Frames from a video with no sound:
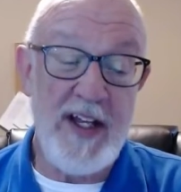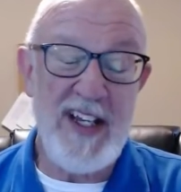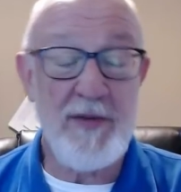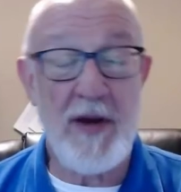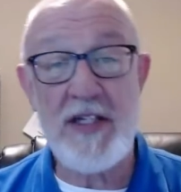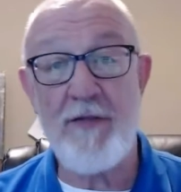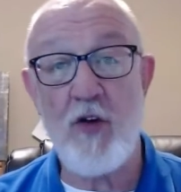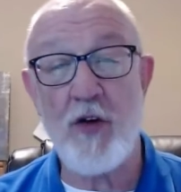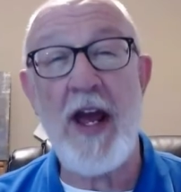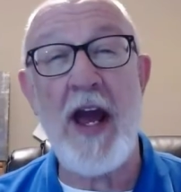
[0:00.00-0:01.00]
especially the
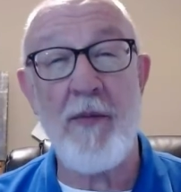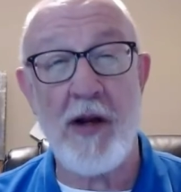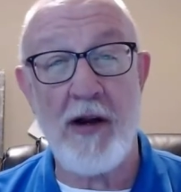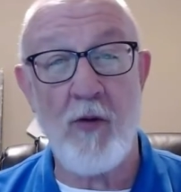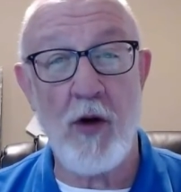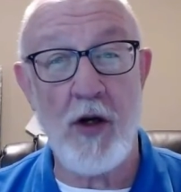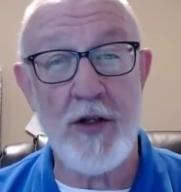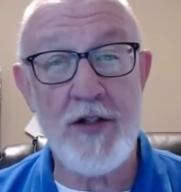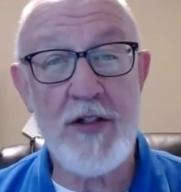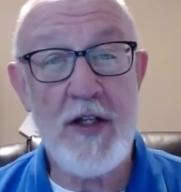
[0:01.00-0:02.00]
vocabulary
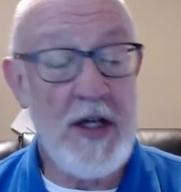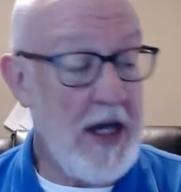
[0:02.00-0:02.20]
words